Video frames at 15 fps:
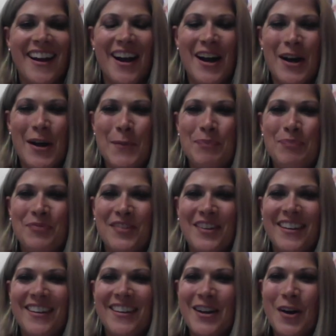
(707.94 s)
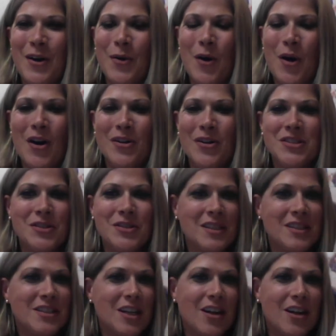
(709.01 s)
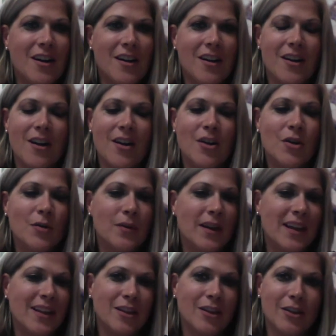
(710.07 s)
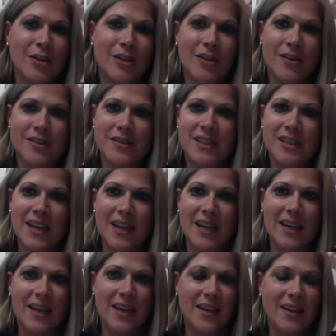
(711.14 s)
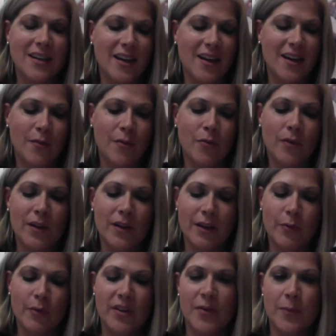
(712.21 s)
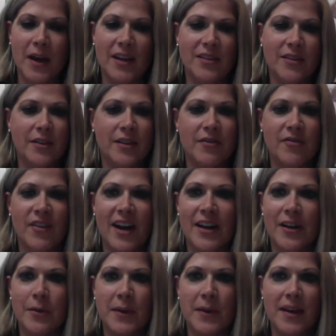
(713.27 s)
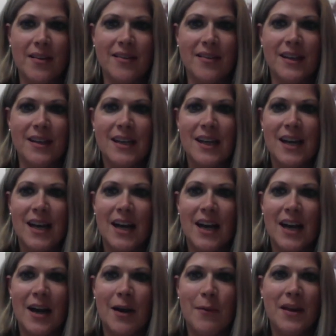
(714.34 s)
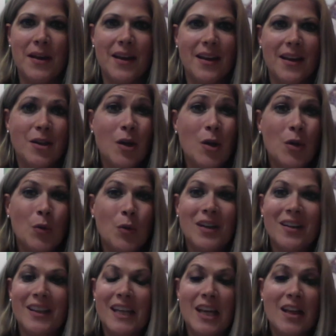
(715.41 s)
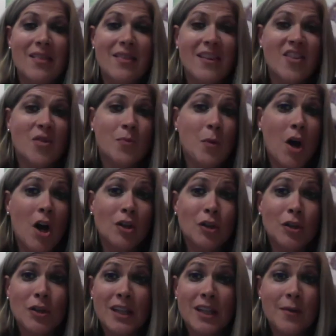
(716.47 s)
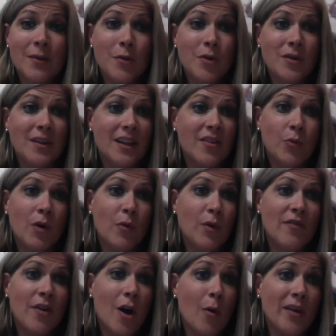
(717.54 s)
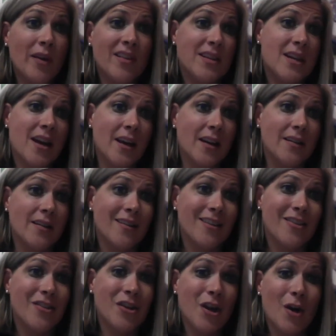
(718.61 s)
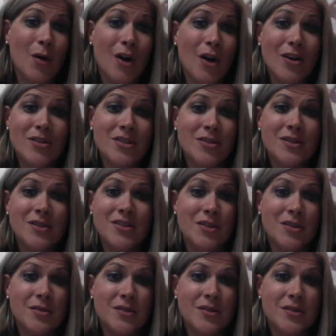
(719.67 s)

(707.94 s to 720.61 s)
Our students are great learners and really respect their environments. And really, this small learning community is what we've always done. So our students are